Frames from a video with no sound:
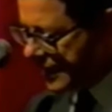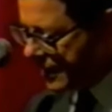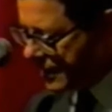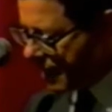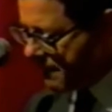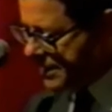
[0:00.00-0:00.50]

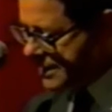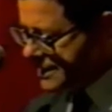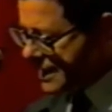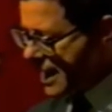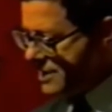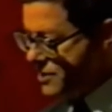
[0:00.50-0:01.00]
economic
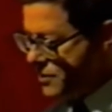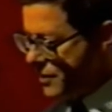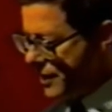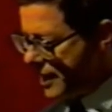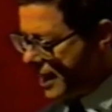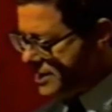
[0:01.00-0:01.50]
disaster
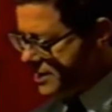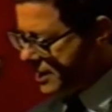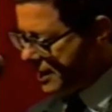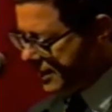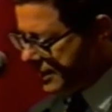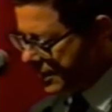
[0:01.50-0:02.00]
in the next
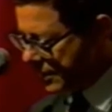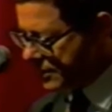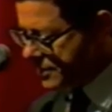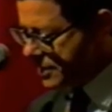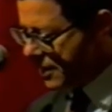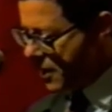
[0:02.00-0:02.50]

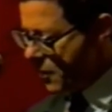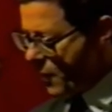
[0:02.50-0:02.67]
years,